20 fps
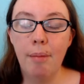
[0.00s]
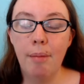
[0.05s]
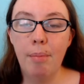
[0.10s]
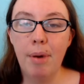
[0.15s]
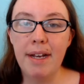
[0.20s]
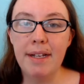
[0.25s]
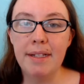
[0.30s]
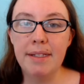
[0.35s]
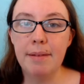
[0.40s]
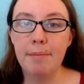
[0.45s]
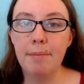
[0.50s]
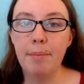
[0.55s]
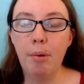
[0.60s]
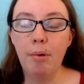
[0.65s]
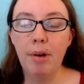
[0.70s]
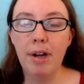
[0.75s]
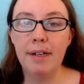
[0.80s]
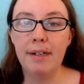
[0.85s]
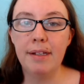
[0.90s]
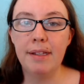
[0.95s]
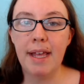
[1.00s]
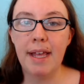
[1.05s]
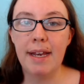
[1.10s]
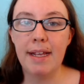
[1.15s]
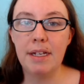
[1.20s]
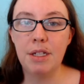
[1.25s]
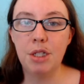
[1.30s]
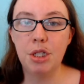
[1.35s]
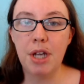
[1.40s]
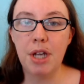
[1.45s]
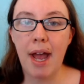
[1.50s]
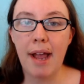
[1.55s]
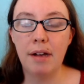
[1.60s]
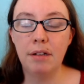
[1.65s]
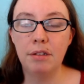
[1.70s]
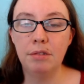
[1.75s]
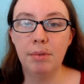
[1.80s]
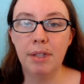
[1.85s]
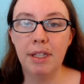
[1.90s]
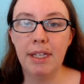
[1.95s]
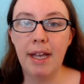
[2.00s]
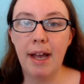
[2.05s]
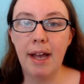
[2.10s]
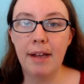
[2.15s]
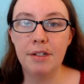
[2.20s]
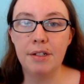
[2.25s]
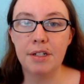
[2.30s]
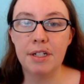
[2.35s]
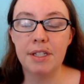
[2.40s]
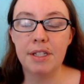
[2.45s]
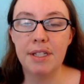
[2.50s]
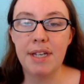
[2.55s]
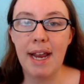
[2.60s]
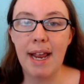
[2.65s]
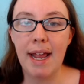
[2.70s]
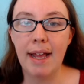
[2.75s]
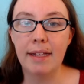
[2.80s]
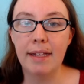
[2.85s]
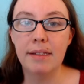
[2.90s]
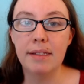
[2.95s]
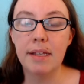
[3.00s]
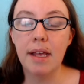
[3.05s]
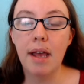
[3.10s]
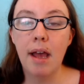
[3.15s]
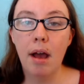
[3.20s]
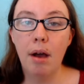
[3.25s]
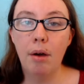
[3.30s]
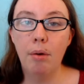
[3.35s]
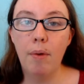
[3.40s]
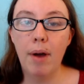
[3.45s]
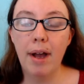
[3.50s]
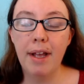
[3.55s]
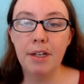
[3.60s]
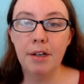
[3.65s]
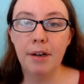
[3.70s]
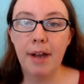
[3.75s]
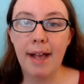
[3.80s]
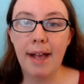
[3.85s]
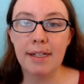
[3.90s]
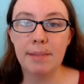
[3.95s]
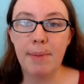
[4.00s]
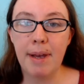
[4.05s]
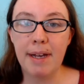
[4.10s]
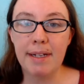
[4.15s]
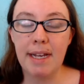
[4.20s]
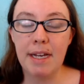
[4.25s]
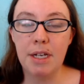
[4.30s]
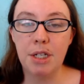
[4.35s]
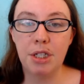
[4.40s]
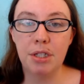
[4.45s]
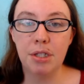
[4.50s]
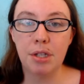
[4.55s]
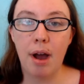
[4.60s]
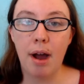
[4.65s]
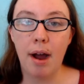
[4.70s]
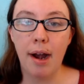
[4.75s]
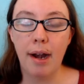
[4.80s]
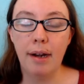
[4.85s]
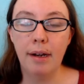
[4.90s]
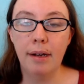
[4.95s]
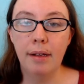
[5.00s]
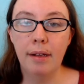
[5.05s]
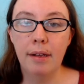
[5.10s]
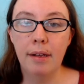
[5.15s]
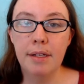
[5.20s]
but it's important that each child really understands what your expectations are.